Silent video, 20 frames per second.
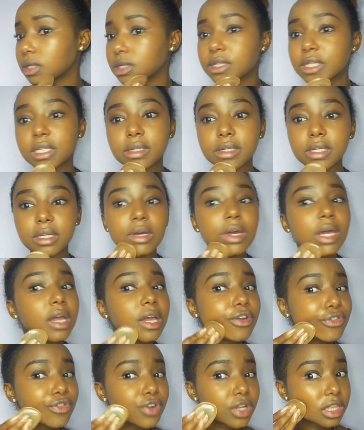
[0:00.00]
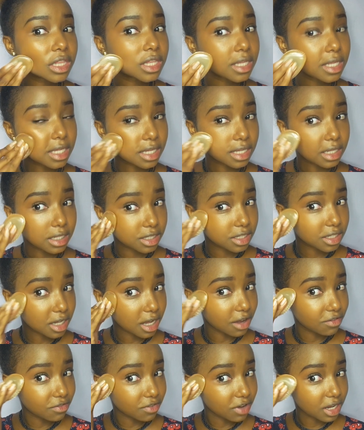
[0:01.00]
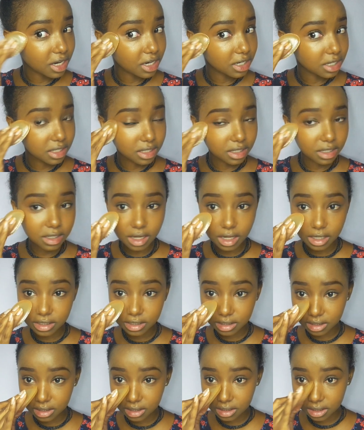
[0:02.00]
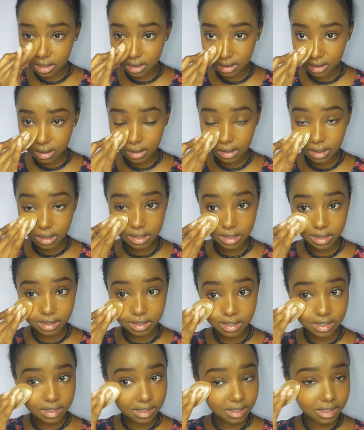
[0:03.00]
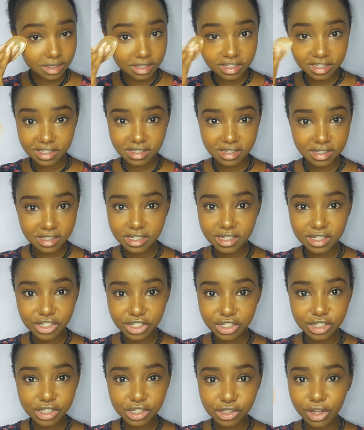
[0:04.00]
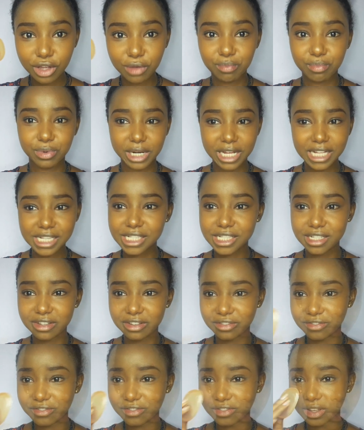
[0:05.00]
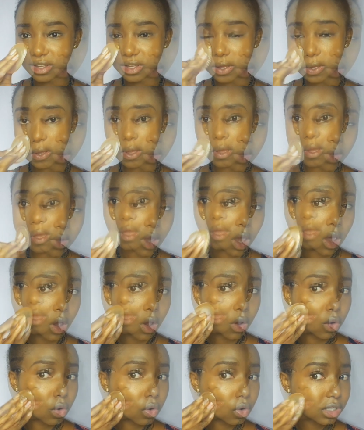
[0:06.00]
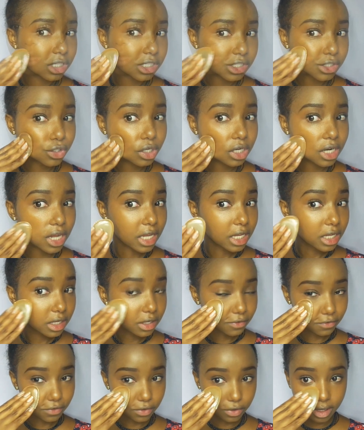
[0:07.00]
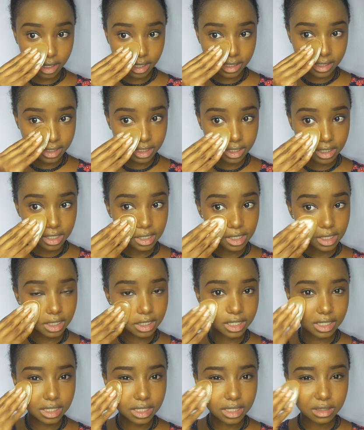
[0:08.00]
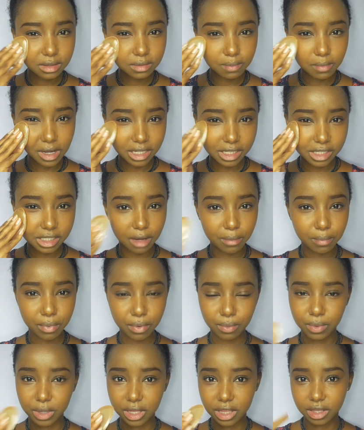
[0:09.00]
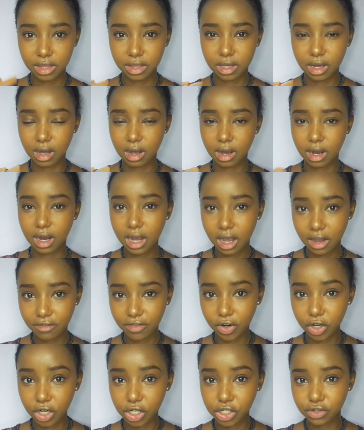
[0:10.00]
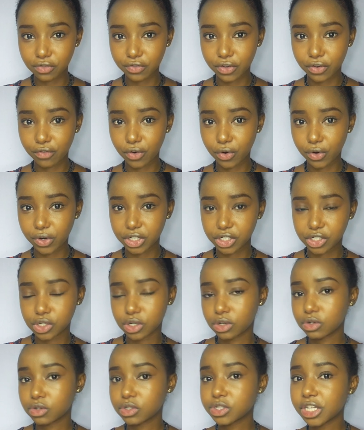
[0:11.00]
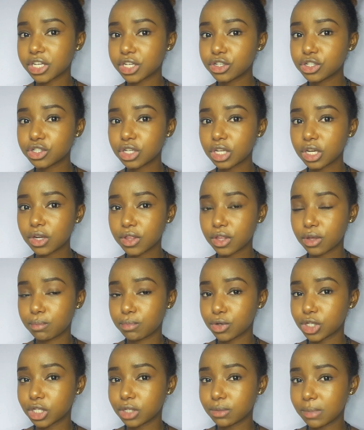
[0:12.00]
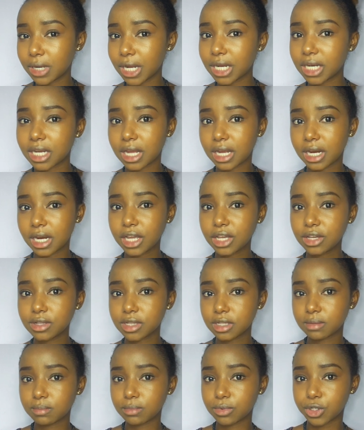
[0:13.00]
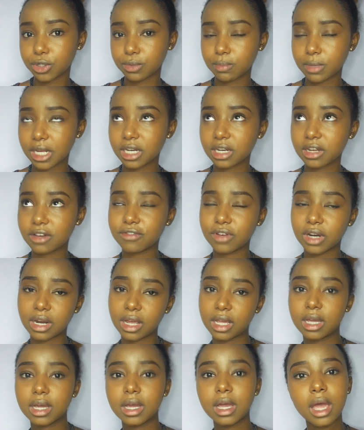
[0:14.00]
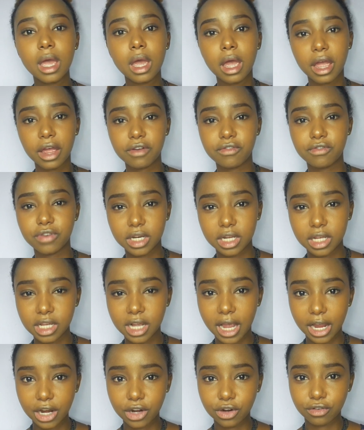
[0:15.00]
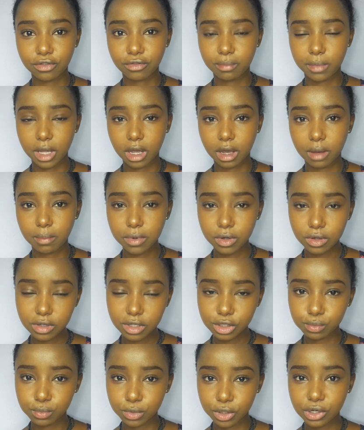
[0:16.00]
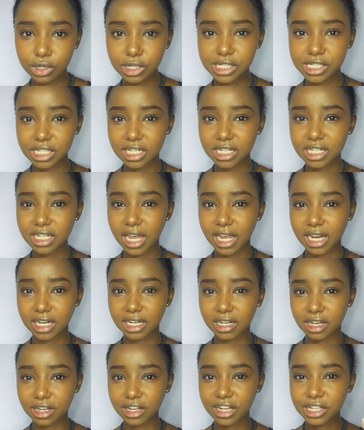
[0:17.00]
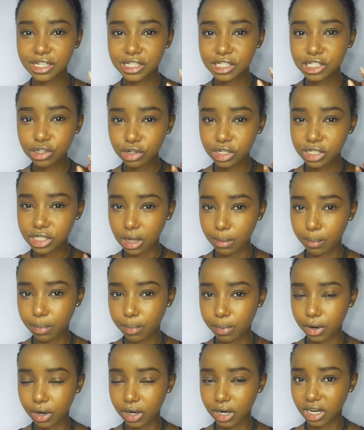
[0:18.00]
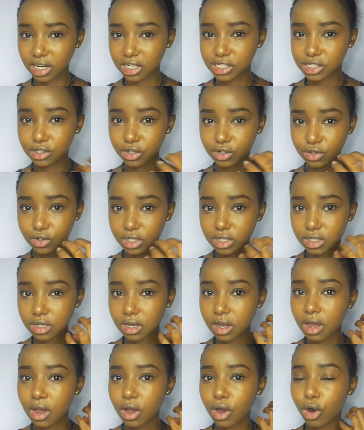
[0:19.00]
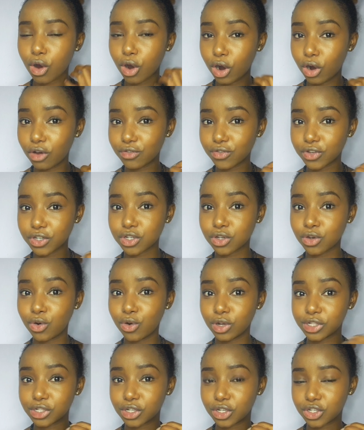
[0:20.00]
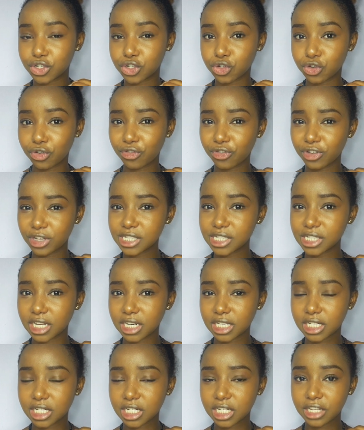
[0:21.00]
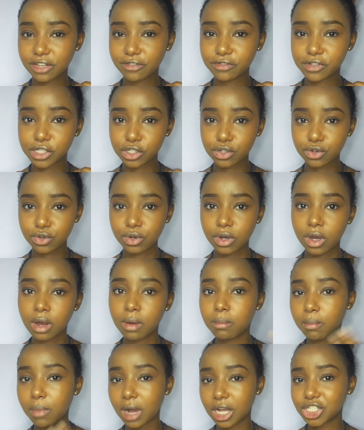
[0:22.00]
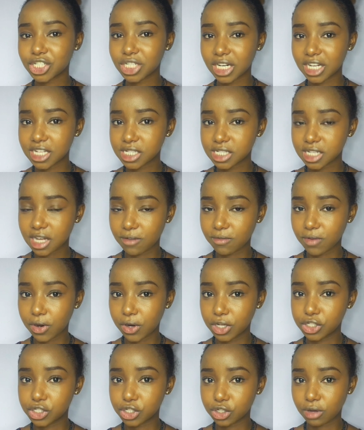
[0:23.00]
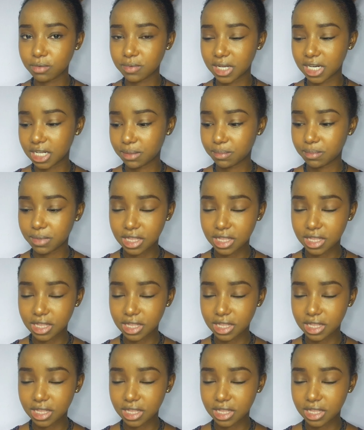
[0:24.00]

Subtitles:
You see, everything is covered, as in, this is just so impressive. Also, like, if you can see, it didn't mess up with the coverage of the foundation. Like, usually the beauty blender, I like using beauty blender for like everyday kind of makeup looks, because it kind of soaks up product, so not all of it goes onto your face, and it gives you much less coverage normally.